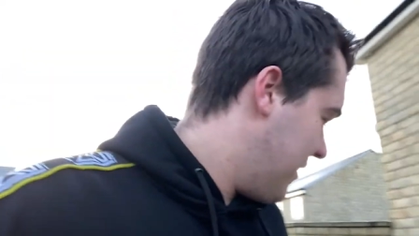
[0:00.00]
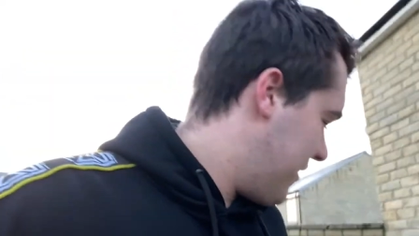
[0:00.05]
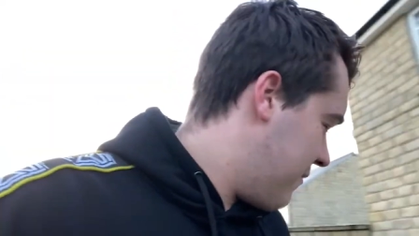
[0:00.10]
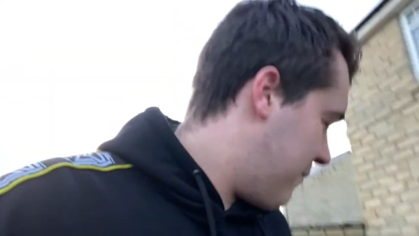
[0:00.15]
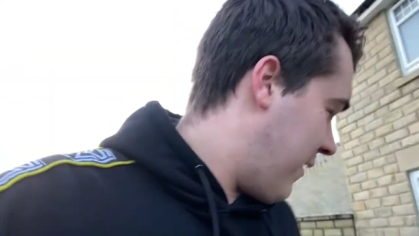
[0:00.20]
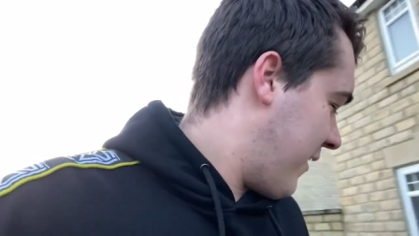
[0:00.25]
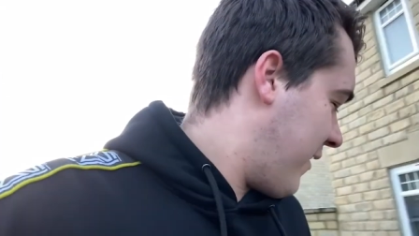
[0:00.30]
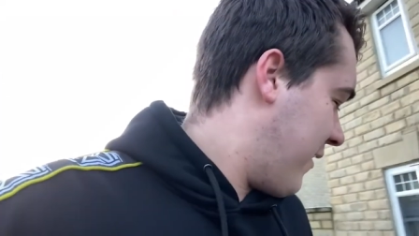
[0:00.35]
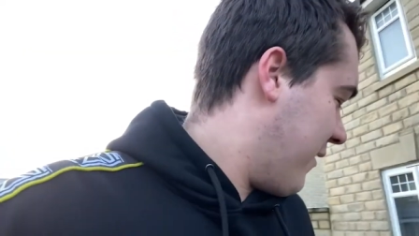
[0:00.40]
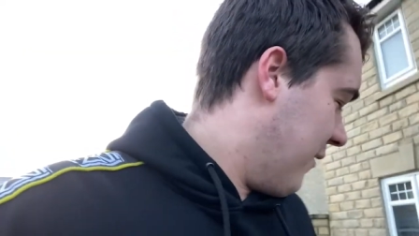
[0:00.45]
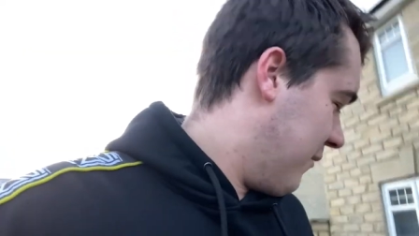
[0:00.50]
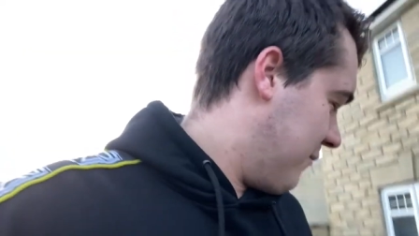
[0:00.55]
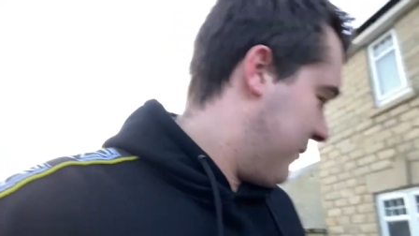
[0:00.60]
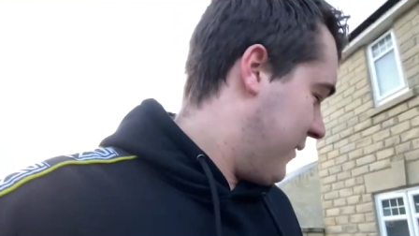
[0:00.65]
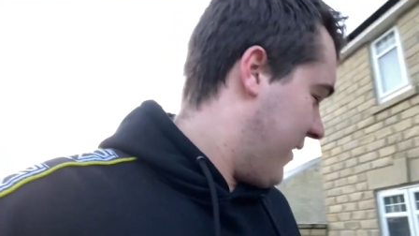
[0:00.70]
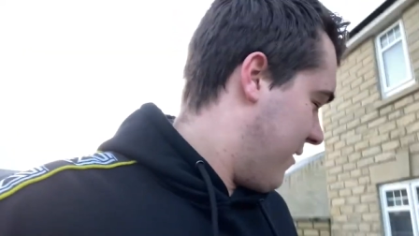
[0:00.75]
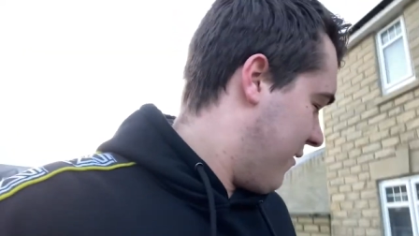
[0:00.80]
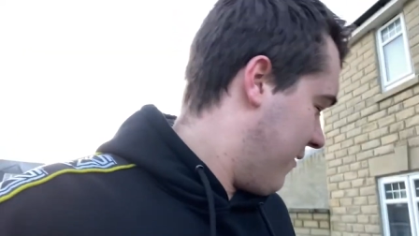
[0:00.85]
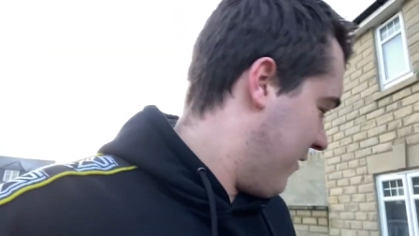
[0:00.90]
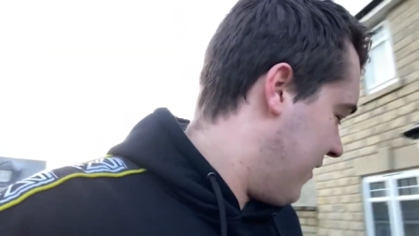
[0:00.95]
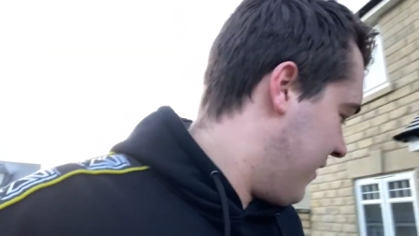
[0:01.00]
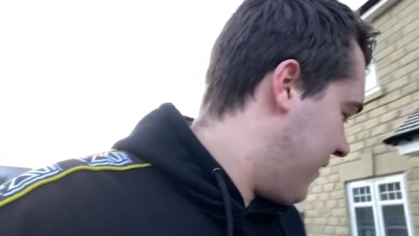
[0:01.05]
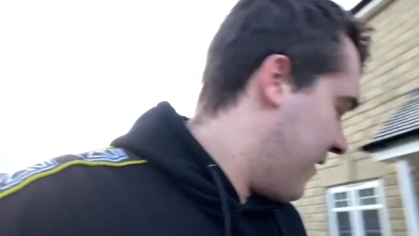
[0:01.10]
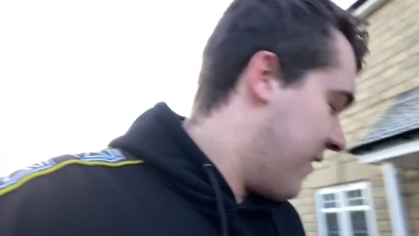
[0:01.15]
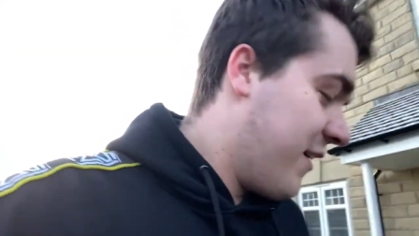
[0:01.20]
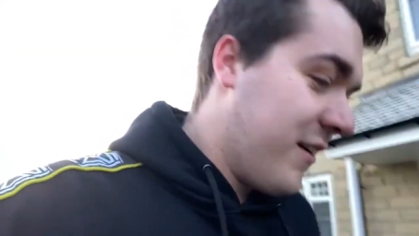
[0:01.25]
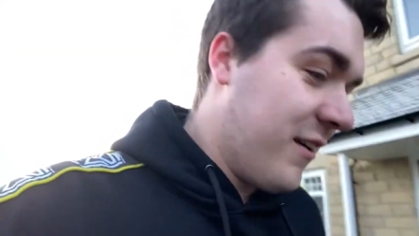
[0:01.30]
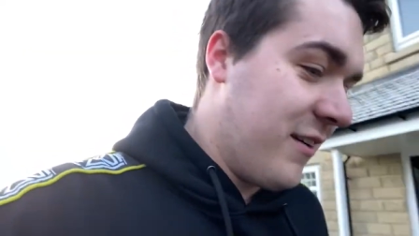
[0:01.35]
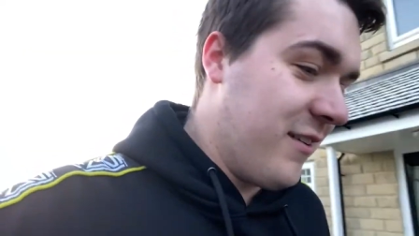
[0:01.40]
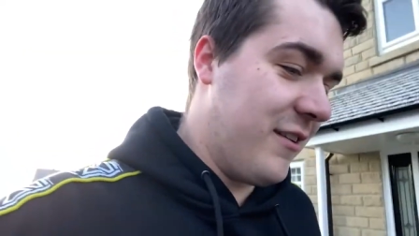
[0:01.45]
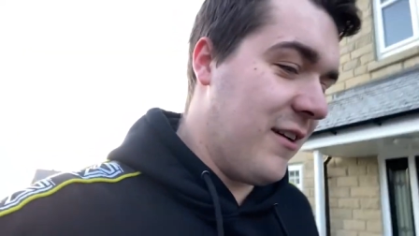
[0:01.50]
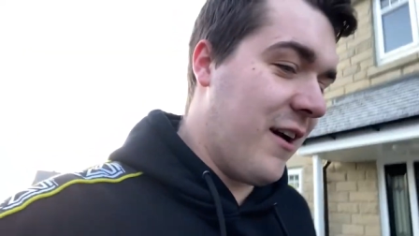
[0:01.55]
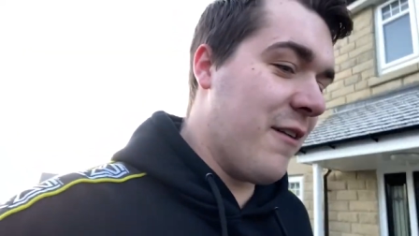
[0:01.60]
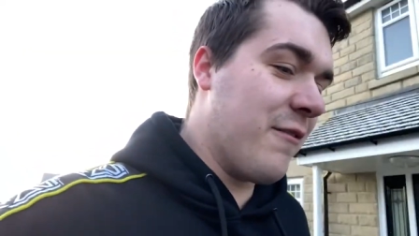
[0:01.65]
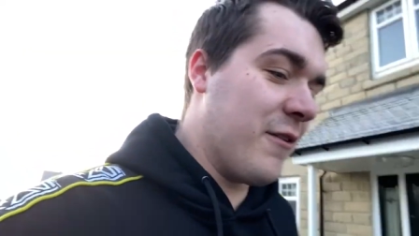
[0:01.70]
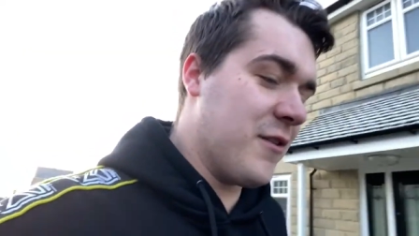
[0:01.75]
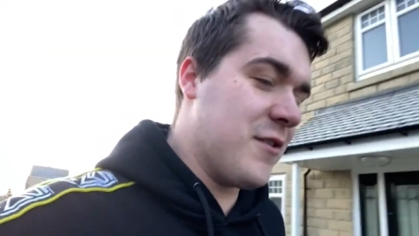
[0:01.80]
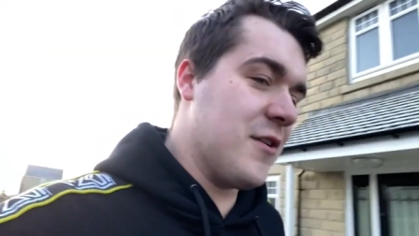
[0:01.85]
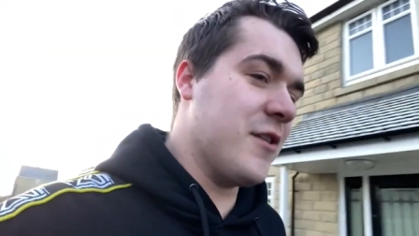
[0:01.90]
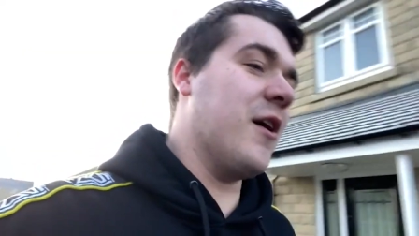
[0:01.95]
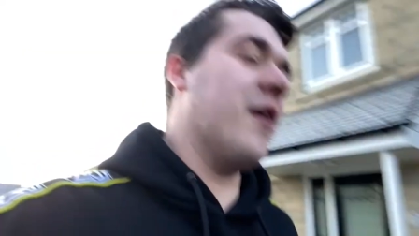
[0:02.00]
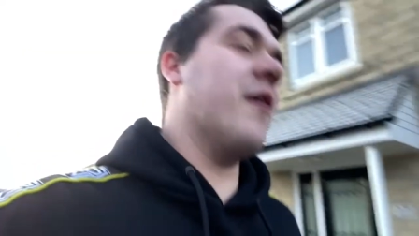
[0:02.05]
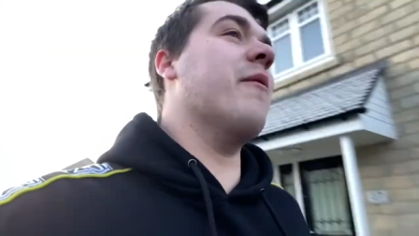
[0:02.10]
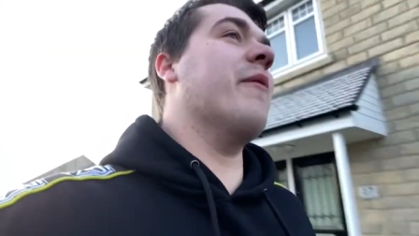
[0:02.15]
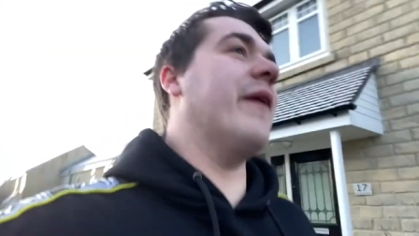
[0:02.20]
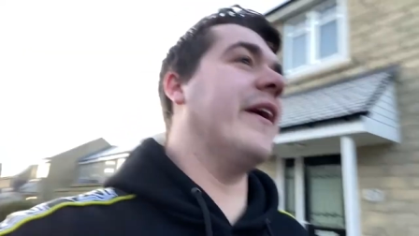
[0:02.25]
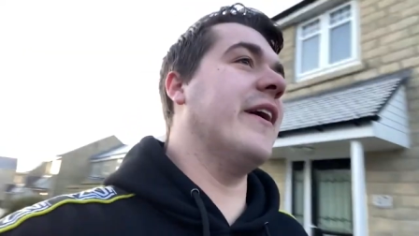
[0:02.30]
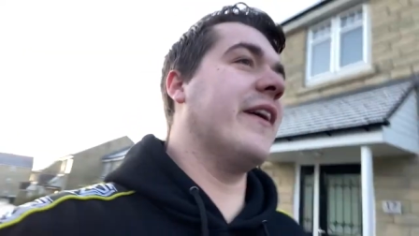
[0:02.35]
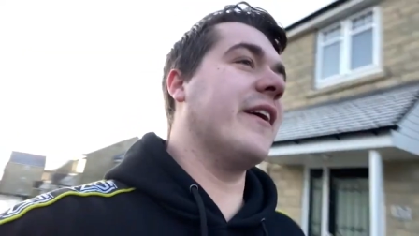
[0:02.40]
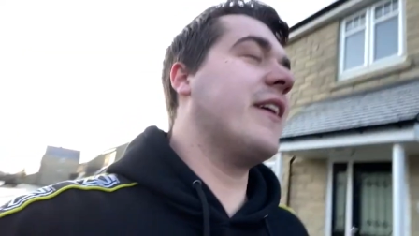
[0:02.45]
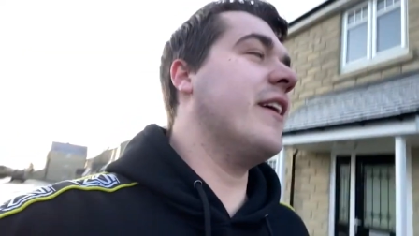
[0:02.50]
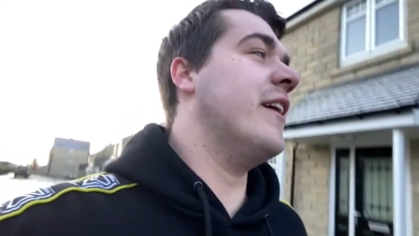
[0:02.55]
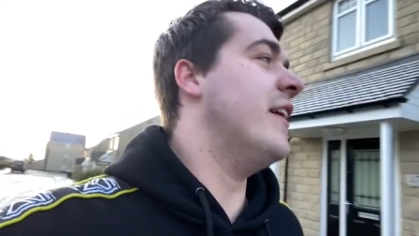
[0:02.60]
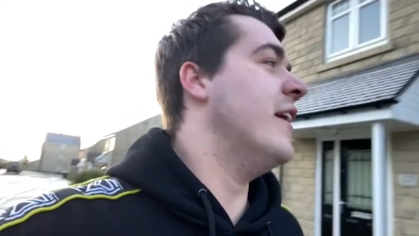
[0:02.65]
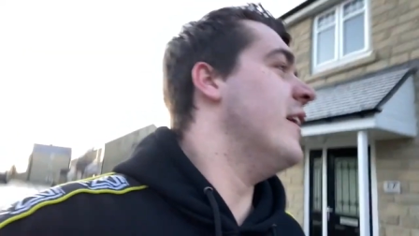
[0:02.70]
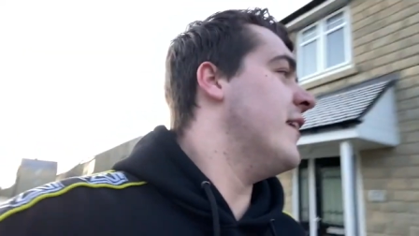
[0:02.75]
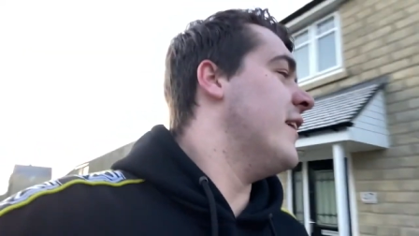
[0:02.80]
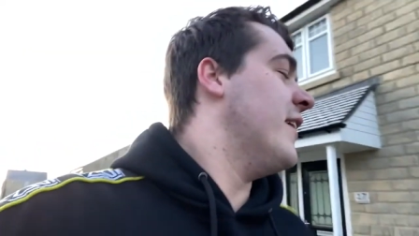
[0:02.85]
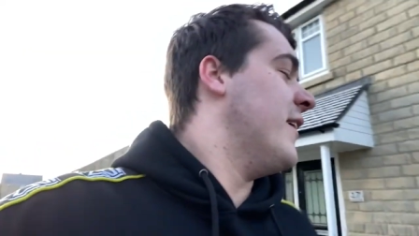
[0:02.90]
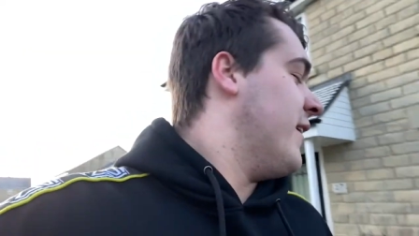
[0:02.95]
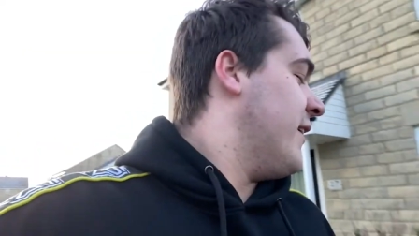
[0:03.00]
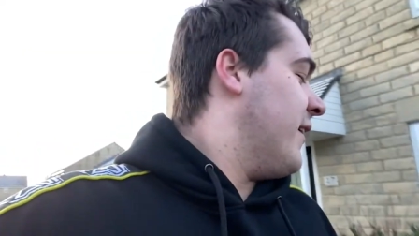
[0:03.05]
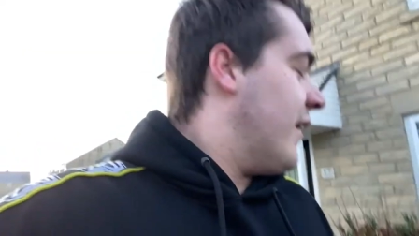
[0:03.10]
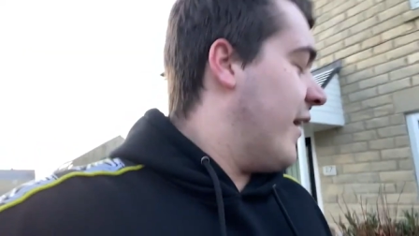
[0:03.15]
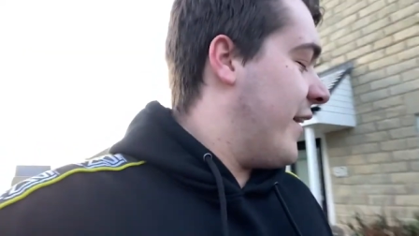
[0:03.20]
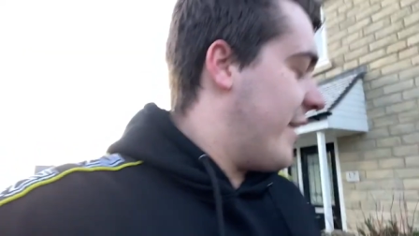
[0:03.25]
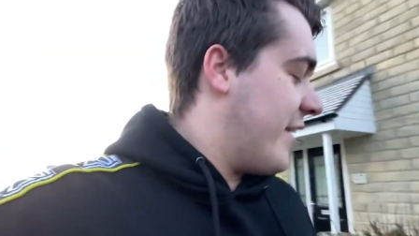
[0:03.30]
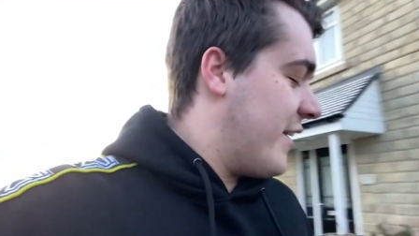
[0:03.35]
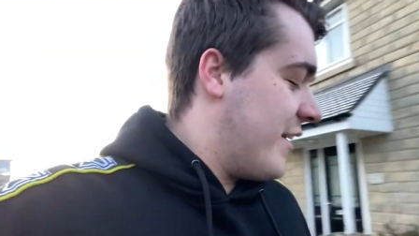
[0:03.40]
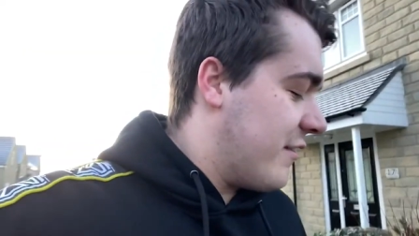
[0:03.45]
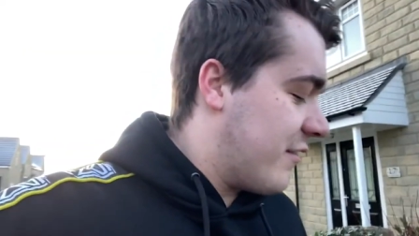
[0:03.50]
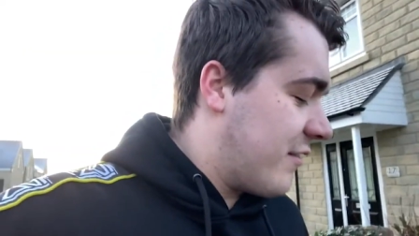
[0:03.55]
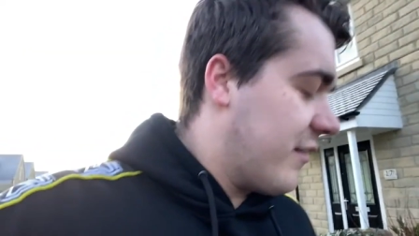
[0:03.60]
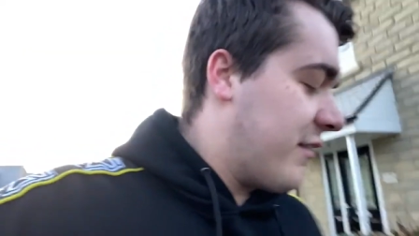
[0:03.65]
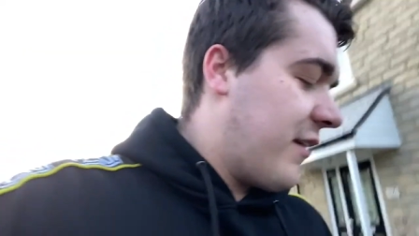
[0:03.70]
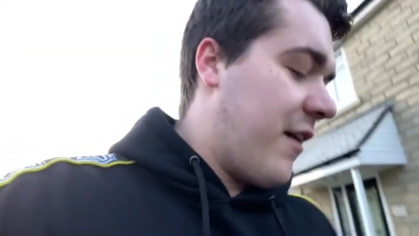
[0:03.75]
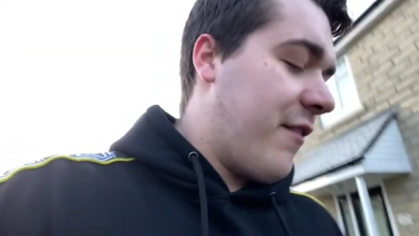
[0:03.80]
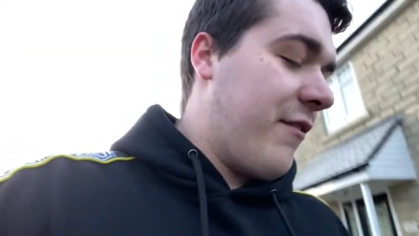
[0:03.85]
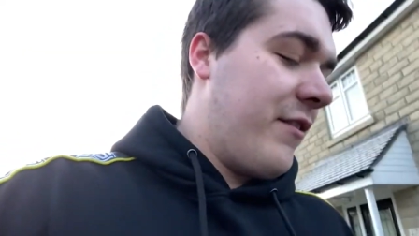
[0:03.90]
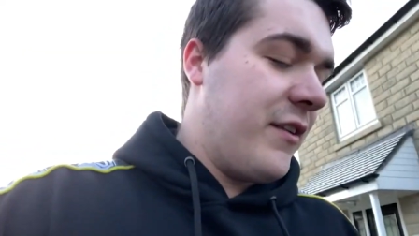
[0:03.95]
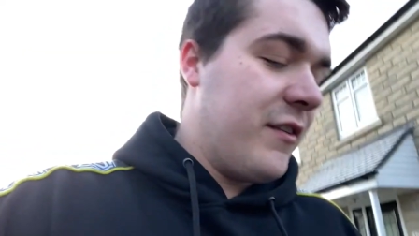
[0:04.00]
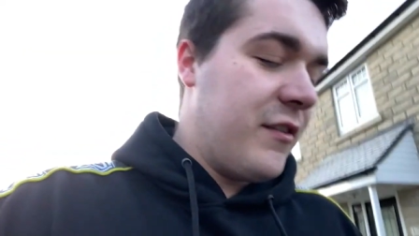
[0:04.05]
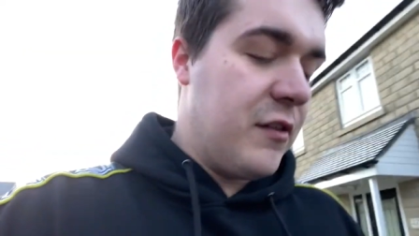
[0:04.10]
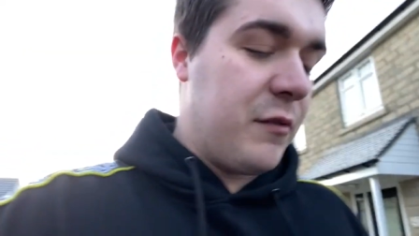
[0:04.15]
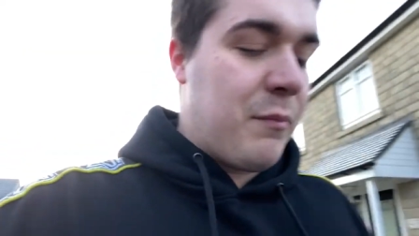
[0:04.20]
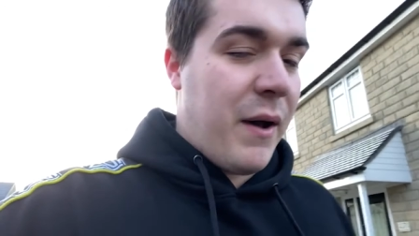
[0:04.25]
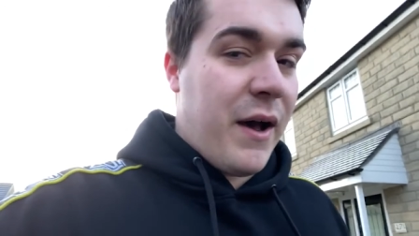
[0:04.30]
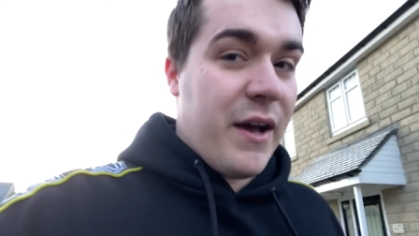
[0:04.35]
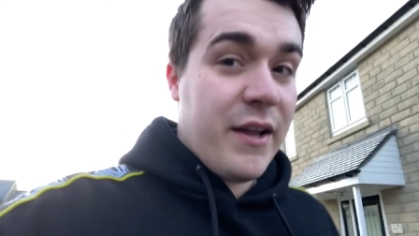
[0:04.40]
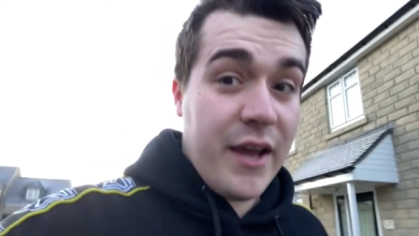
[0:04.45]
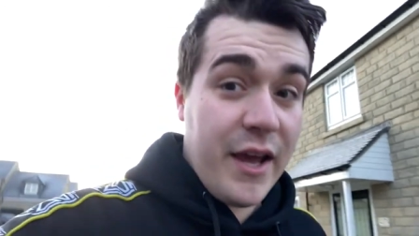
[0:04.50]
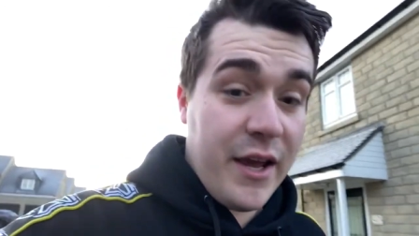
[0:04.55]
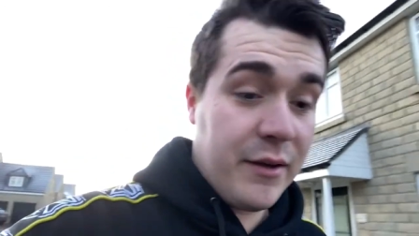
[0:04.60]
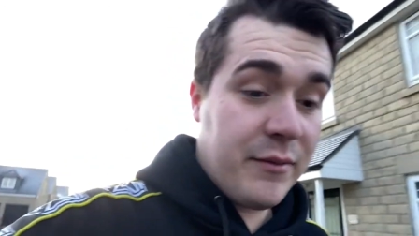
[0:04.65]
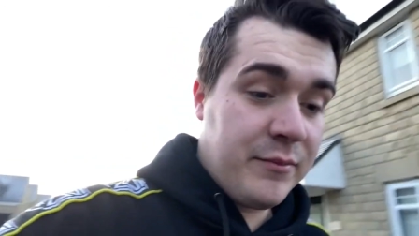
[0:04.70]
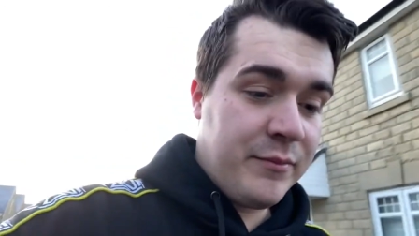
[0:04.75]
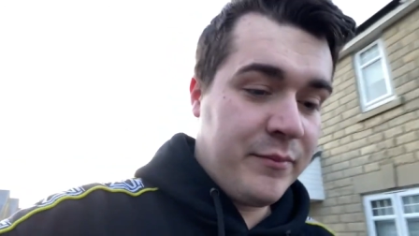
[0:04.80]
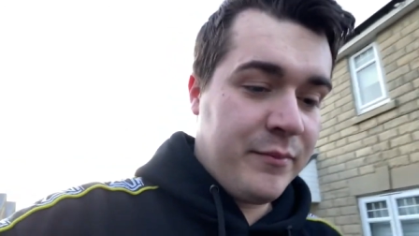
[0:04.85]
back home now, because I've got to go to work. He's having his spa day.